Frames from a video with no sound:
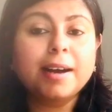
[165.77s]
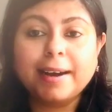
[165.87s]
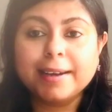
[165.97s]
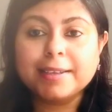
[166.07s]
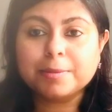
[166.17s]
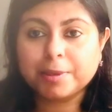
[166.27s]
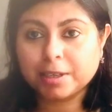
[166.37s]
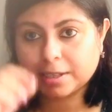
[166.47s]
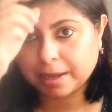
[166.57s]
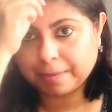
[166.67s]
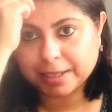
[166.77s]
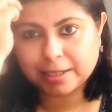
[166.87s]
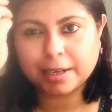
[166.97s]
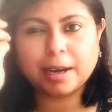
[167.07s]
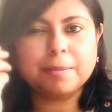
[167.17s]
eyes because I messed
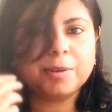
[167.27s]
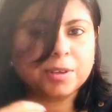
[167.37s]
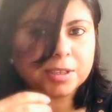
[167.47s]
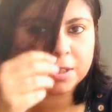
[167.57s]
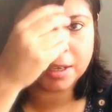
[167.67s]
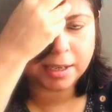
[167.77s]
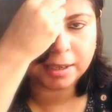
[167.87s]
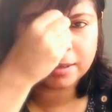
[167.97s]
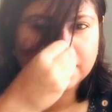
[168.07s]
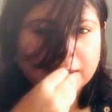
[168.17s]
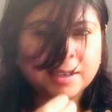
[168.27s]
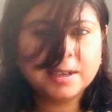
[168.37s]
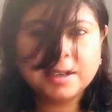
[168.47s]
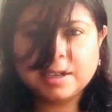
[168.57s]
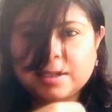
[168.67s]
it up. You can see like
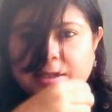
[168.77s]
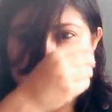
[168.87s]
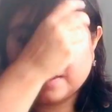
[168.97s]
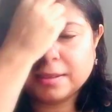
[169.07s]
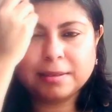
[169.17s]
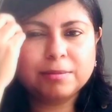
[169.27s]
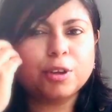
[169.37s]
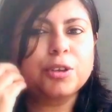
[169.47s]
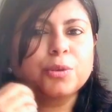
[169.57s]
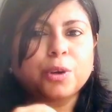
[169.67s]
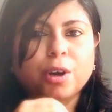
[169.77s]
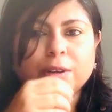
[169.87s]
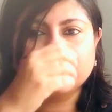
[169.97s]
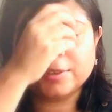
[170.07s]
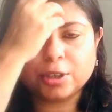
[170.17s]
it's not too
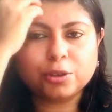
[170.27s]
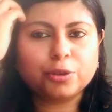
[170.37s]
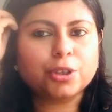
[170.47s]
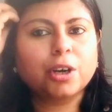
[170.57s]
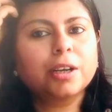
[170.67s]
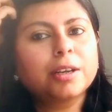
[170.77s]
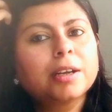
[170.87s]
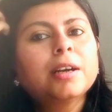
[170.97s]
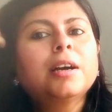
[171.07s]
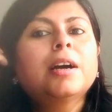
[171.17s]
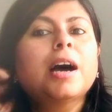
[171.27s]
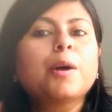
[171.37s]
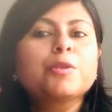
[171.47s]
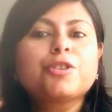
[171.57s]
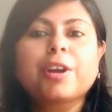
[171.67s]
long, not too short. I
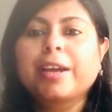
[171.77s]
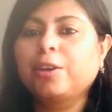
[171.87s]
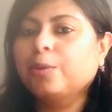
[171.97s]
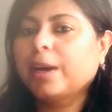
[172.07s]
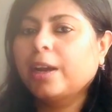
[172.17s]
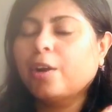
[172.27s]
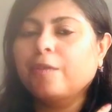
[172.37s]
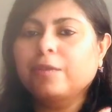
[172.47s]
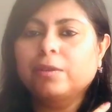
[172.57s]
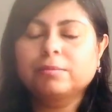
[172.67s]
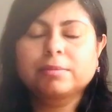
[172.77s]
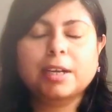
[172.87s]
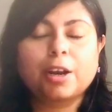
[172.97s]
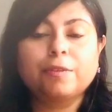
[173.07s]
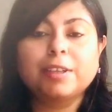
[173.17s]
was trying to and I
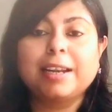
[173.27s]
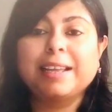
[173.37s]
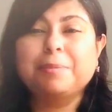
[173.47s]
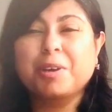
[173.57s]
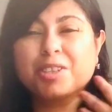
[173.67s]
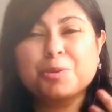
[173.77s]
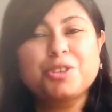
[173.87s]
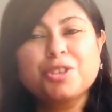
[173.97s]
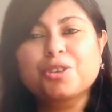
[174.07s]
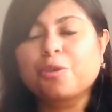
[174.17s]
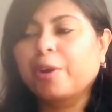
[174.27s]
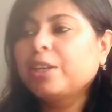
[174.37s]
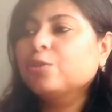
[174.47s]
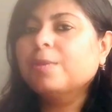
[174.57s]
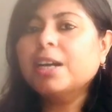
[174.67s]
cut off the length because it was just growing
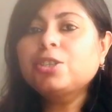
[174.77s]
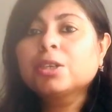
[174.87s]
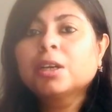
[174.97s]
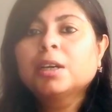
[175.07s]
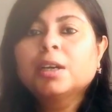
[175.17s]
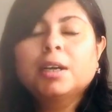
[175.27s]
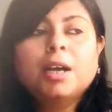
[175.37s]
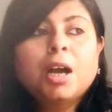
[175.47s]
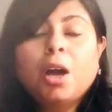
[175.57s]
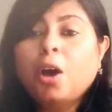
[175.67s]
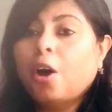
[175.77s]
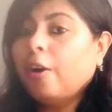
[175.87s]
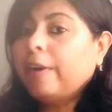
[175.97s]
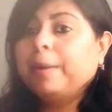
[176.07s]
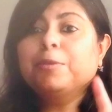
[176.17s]
too much. All
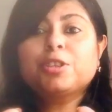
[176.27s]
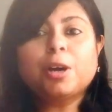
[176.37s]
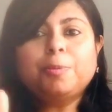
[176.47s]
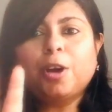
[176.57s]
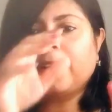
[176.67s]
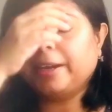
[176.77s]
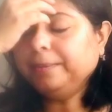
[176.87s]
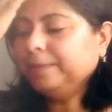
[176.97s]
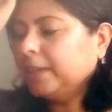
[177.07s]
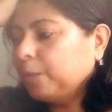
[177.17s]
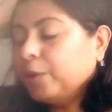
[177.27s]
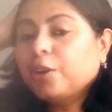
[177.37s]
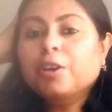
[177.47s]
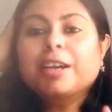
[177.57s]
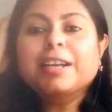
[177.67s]
right, I'm going to stop talking and we're
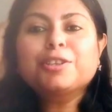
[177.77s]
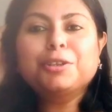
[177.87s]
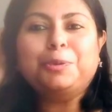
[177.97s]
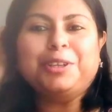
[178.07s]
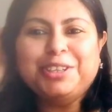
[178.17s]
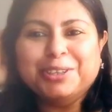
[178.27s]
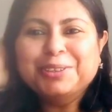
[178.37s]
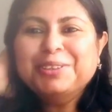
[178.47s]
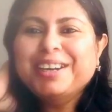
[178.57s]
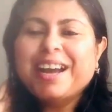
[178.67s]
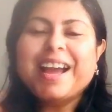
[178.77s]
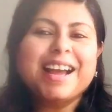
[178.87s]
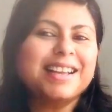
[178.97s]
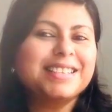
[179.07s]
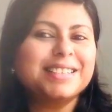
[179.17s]
going to get to the video.
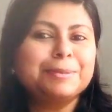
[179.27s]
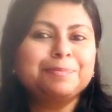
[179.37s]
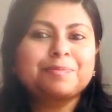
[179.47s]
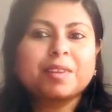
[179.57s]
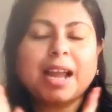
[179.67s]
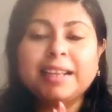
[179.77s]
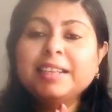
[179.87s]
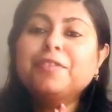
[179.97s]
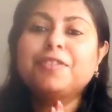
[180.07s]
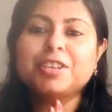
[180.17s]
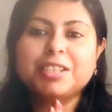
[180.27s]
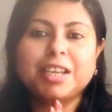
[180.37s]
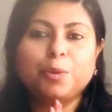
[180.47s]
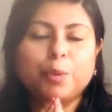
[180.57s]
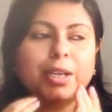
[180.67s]
And I think the first
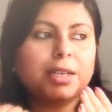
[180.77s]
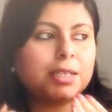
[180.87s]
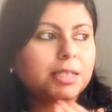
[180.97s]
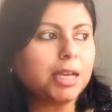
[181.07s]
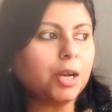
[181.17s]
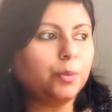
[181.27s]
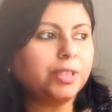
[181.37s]
thing we'll start